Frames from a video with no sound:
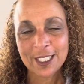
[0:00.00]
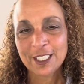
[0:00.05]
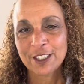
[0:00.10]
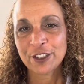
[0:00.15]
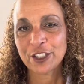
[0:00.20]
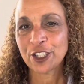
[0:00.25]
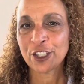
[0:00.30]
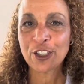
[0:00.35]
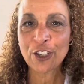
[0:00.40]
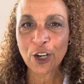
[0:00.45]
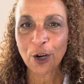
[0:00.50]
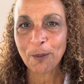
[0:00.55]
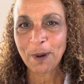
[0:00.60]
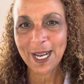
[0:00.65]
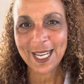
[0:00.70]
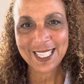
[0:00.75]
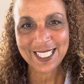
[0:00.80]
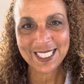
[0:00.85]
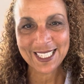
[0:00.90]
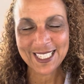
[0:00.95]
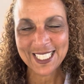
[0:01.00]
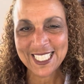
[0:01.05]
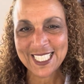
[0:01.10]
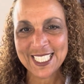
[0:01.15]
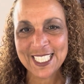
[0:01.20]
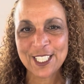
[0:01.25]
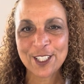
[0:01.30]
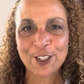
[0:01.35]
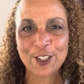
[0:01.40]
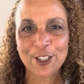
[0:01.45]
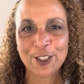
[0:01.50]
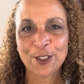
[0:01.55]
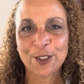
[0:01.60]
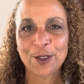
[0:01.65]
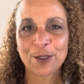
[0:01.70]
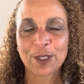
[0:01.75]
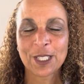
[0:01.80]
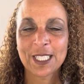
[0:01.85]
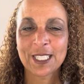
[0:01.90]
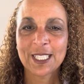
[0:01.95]
So you can go back and listen
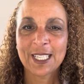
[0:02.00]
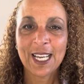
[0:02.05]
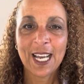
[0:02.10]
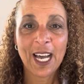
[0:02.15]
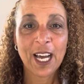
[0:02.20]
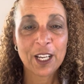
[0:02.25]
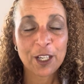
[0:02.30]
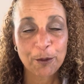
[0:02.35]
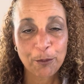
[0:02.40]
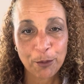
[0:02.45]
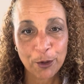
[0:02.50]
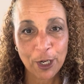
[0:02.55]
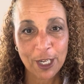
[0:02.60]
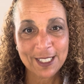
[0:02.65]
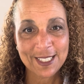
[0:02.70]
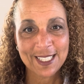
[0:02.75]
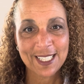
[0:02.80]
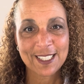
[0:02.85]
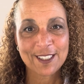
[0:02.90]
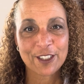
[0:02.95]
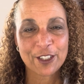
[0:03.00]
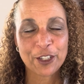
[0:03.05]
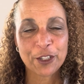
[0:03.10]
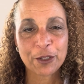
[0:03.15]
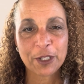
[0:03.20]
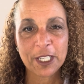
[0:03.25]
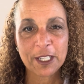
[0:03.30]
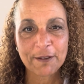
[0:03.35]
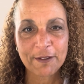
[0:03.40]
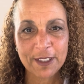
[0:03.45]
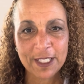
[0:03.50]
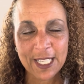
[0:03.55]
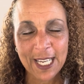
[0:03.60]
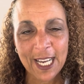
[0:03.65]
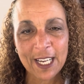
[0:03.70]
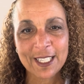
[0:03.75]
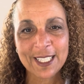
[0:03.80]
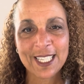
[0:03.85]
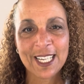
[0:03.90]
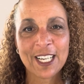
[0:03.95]
to how to process grief and
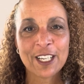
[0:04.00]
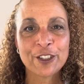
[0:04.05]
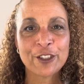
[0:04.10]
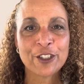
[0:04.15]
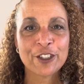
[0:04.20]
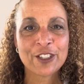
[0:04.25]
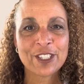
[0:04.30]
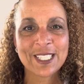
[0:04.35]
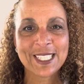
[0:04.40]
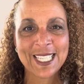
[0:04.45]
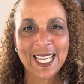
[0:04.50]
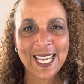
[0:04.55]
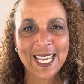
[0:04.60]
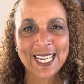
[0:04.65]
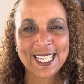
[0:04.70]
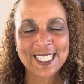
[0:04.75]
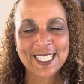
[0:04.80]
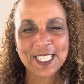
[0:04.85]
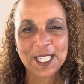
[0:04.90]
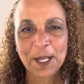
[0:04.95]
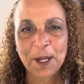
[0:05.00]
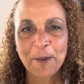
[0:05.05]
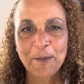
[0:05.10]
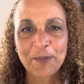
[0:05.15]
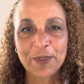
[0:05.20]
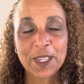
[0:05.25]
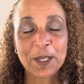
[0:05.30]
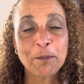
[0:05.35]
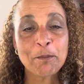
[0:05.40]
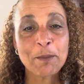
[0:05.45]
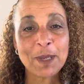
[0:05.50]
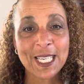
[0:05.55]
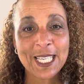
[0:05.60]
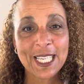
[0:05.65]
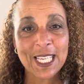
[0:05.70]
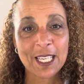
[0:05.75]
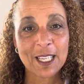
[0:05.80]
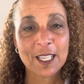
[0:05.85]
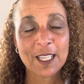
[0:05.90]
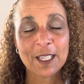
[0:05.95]
how to understand the
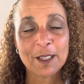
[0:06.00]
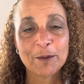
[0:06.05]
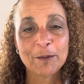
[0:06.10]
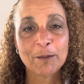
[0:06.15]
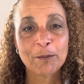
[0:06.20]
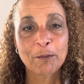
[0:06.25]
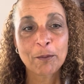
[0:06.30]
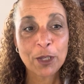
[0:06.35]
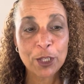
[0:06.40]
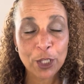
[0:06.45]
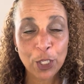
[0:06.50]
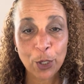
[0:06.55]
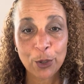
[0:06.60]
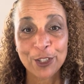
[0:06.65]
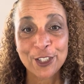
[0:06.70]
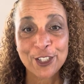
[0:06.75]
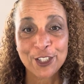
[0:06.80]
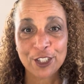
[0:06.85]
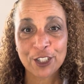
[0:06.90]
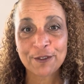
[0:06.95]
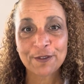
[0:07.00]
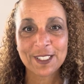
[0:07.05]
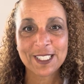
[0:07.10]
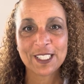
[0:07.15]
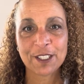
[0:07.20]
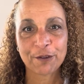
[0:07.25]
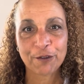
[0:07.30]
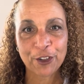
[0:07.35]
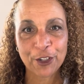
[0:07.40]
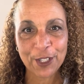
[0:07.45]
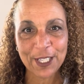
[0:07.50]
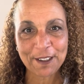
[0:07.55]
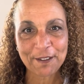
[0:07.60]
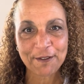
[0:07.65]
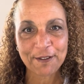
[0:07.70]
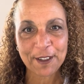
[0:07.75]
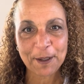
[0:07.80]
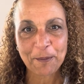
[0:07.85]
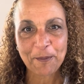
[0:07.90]
meaning below the surface of grief.